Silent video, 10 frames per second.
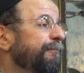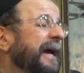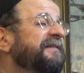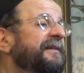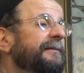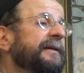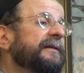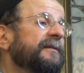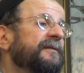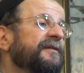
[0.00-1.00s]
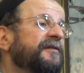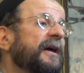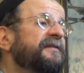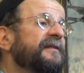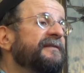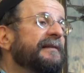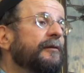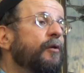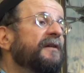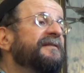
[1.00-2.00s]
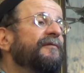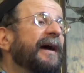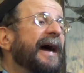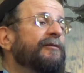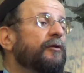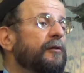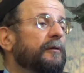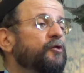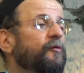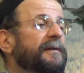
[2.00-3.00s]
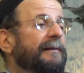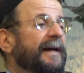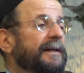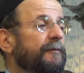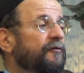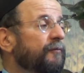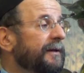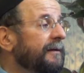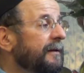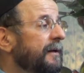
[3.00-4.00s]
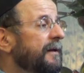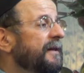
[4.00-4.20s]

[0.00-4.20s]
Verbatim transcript: basically discusses the laws of agriculture in the land of Israel.